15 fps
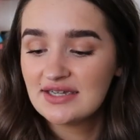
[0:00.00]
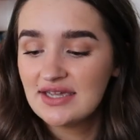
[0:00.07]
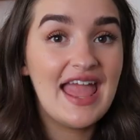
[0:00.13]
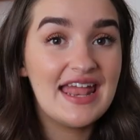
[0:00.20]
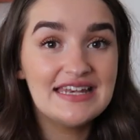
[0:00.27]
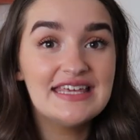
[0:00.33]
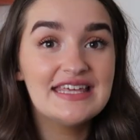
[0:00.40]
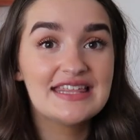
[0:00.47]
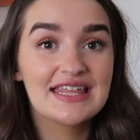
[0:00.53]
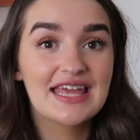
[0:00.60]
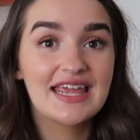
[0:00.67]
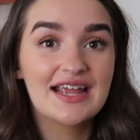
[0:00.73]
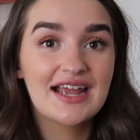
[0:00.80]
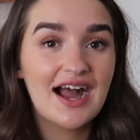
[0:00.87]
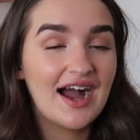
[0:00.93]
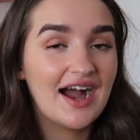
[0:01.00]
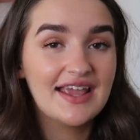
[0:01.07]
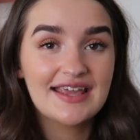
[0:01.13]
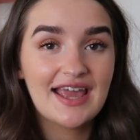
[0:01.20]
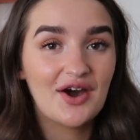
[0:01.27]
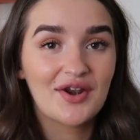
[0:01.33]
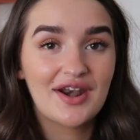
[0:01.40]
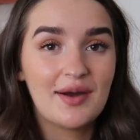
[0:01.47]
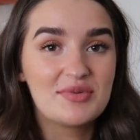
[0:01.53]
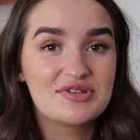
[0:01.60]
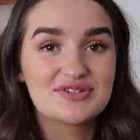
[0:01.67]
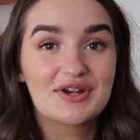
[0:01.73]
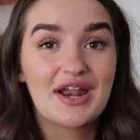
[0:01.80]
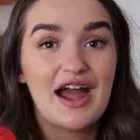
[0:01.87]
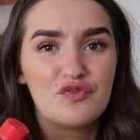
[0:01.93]
Anything I get on
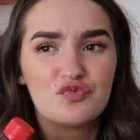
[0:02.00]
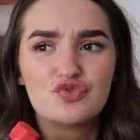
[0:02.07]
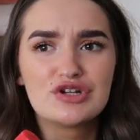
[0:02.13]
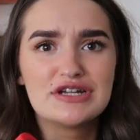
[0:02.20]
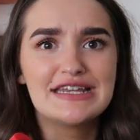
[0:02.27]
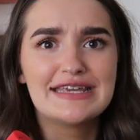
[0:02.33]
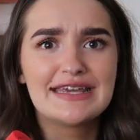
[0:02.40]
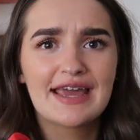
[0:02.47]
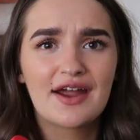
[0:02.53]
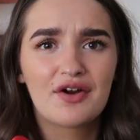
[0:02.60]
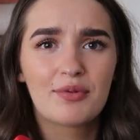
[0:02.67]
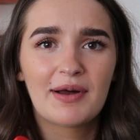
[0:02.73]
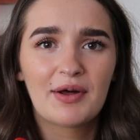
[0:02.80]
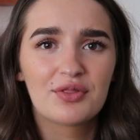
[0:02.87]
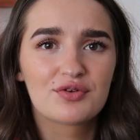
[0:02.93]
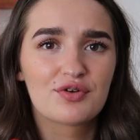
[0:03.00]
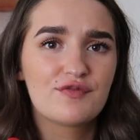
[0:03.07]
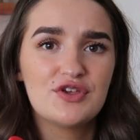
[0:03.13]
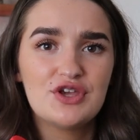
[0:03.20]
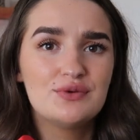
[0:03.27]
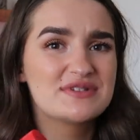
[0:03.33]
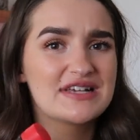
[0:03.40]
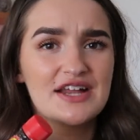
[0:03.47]
Amazon, I really care about the reviews.